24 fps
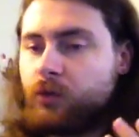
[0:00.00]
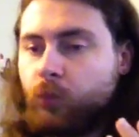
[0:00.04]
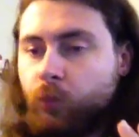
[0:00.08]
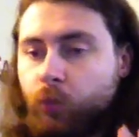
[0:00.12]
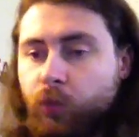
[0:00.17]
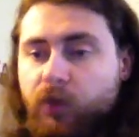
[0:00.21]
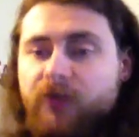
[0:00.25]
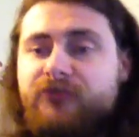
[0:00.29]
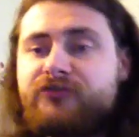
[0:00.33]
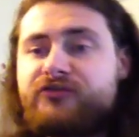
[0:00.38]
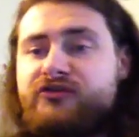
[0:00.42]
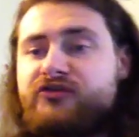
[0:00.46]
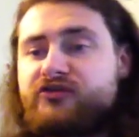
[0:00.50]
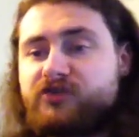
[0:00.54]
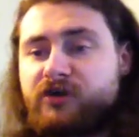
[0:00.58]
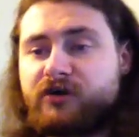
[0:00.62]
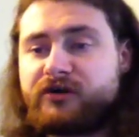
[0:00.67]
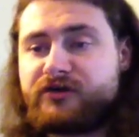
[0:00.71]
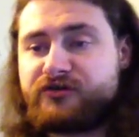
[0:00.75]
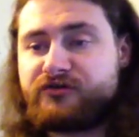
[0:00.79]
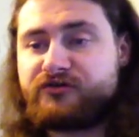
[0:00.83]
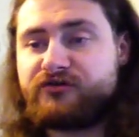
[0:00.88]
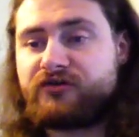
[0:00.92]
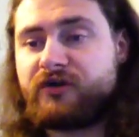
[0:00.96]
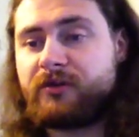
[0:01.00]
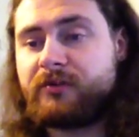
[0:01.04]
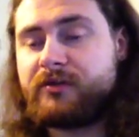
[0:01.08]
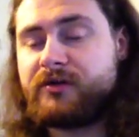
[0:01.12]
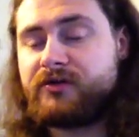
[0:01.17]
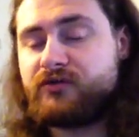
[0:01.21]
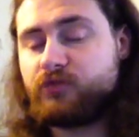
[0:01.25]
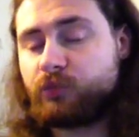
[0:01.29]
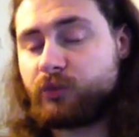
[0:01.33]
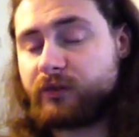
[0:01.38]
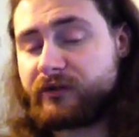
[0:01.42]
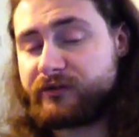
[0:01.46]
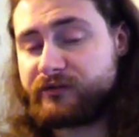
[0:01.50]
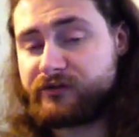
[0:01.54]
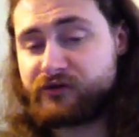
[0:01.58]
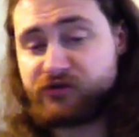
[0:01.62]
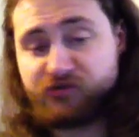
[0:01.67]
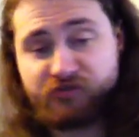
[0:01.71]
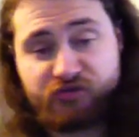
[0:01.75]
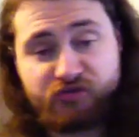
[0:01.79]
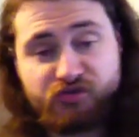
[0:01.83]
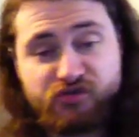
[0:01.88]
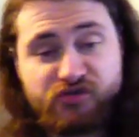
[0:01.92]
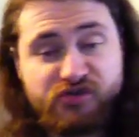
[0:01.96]
Once this card is summoned, whether
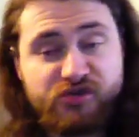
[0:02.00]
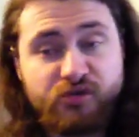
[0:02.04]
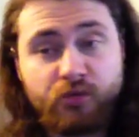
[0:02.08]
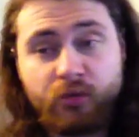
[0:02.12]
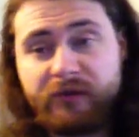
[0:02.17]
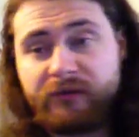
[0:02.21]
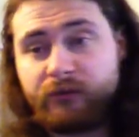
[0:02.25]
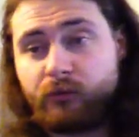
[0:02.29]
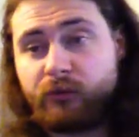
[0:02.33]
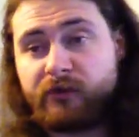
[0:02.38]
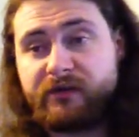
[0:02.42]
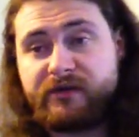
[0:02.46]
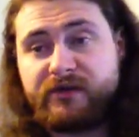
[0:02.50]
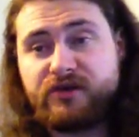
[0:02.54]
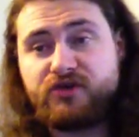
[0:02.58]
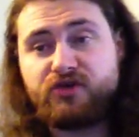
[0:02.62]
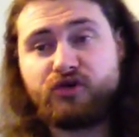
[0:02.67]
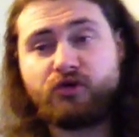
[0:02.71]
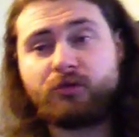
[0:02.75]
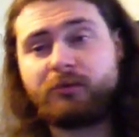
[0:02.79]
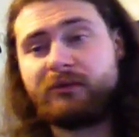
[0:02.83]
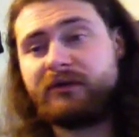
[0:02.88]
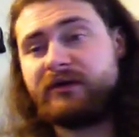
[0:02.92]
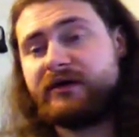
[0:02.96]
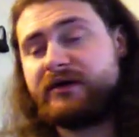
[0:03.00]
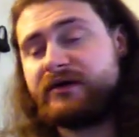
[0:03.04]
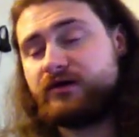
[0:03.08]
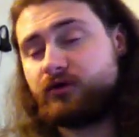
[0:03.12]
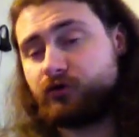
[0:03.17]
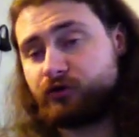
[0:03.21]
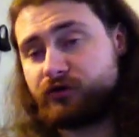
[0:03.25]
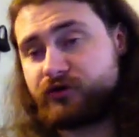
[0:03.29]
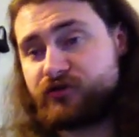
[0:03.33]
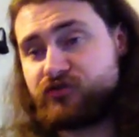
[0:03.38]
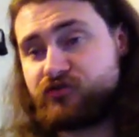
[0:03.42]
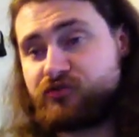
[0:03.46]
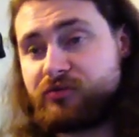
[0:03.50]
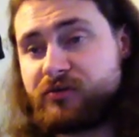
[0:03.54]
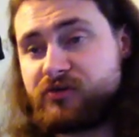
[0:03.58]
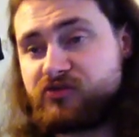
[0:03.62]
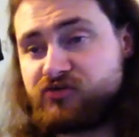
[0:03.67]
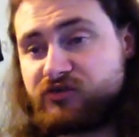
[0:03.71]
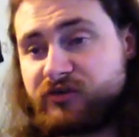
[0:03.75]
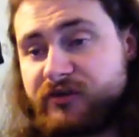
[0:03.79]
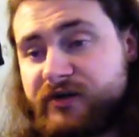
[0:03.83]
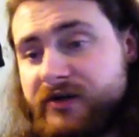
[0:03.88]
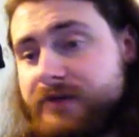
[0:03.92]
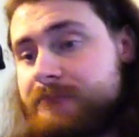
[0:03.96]
it's whether you normal it or you
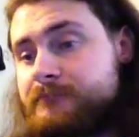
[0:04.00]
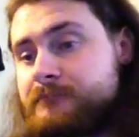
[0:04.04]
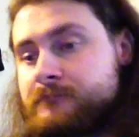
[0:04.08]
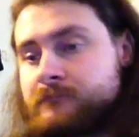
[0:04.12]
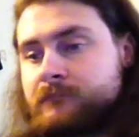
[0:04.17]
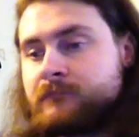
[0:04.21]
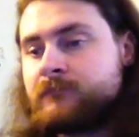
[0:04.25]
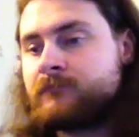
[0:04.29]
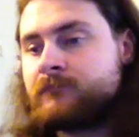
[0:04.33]
special it,